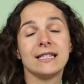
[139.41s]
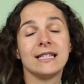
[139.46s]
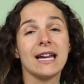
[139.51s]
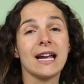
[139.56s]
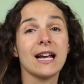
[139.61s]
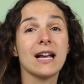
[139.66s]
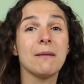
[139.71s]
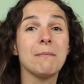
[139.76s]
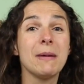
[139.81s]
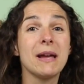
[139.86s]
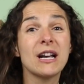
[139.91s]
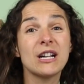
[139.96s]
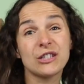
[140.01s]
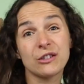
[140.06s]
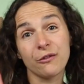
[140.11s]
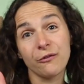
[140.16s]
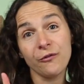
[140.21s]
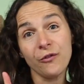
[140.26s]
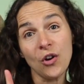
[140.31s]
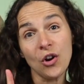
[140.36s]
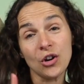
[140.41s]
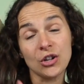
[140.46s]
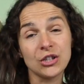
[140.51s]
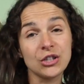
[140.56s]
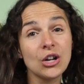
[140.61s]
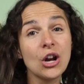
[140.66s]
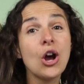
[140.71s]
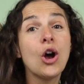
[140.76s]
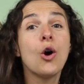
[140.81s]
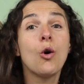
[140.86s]
stick because
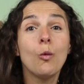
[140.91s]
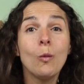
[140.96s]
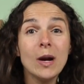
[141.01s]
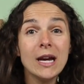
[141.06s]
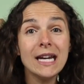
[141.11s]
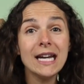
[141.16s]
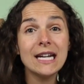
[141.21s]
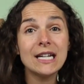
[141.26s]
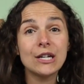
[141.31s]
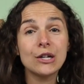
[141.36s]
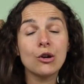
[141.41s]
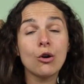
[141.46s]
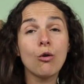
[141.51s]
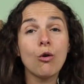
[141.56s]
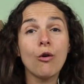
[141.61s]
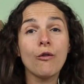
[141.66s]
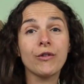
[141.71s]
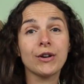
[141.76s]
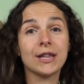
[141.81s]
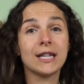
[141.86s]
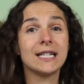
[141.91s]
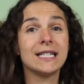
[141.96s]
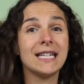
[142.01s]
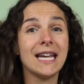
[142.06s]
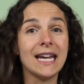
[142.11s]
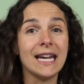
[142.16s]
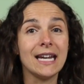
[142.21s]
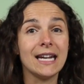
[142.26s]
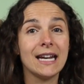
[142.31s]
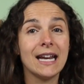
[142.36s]
first we need to go over the
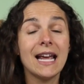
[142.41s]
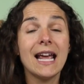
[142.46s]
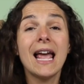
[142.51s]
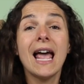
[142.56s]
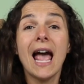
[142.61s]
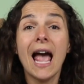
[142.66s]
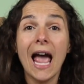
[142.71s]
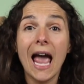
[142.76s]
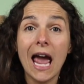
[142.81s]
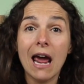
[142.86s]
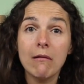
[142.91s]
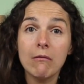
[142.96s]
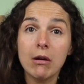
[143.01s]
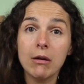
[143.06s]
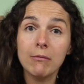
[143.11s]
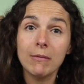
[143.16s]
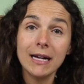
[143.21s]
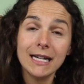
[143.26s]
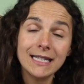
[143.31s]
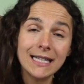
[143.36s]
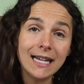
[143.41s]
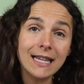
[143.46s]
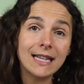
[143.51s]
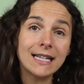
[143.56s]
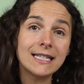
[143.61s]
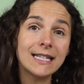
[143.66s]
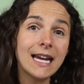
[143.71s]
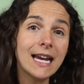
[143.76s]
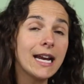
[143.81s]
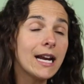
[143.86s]
date. And when we see
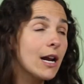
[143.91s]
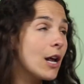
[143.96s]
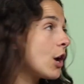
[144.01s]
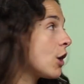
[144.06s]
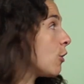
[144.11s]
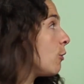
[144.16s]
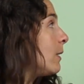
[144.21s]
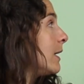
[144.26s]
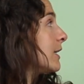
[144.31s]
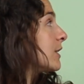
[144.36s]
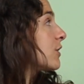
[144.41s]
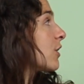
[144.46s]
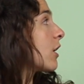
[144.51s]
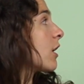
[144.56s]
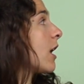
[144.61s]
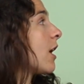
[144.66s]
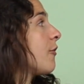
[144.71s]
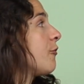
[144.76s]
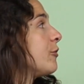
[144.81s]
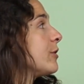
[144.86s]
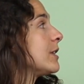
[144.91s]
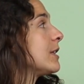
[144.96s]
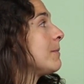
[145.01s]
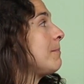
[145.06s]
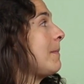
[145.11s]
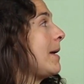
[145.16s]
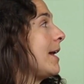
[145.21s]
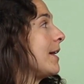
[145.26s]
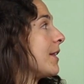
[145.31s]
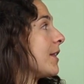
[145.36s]
the date, we start off with the
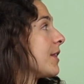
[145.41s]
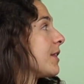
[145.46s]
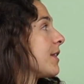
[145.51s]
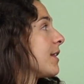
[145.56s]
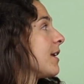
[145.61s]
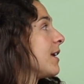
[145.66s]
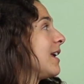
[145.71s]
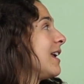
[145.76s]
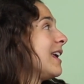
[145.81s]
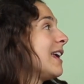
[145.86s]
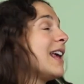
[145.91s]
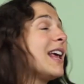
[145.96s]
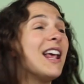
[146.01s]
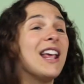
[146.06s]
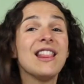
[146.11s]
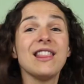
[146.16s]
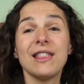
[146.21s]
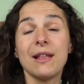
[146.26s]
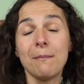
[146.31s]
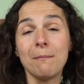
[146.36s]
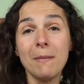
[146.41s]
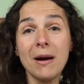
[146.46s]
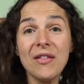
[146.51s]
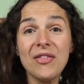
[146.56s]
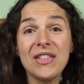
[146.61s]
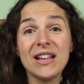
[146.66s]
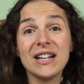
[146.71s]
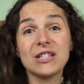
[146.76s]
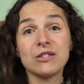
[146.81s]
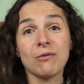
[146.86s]
month. The
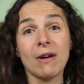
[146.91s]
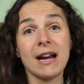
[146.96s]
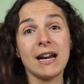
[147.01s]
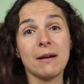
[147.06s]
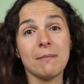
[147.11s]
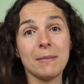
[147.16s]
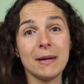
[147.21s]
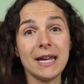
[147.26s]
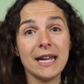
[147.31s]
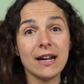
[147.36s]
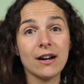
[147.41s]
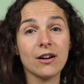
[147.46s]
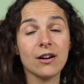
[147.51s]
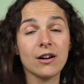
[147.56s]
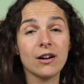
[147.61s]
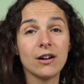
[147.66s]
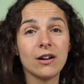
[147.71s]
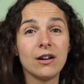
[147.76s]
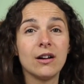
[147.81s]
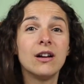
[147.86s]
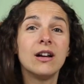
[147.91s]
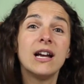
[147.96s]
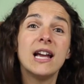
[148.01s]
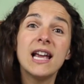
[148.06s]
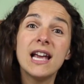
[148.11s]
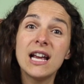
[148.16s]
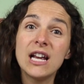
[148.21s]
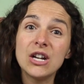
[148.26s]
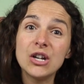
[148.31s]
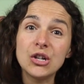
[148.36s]
month is right up here.
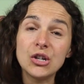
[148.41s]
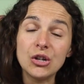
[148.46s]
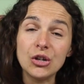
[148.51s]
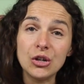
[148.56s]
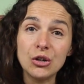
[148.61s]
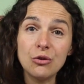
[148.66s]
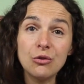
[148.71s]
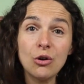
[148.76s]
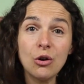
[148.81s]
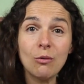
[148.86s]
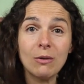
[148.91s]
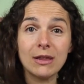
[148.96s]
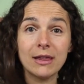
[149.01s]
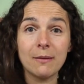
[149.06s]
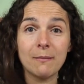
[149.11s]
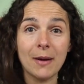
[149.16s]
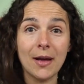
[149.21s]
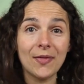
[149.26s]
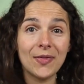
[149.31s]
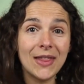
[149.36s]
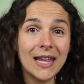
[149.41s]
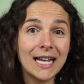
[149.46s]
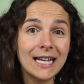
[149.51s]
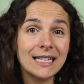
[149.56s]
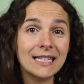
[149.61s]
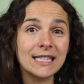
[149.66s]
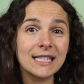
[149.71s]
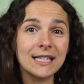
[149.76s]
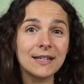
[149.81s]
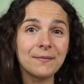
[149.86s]
Do you know what the month
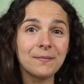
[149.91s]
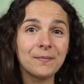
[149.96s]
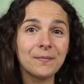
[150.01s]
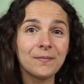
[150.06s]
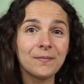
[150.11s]
is?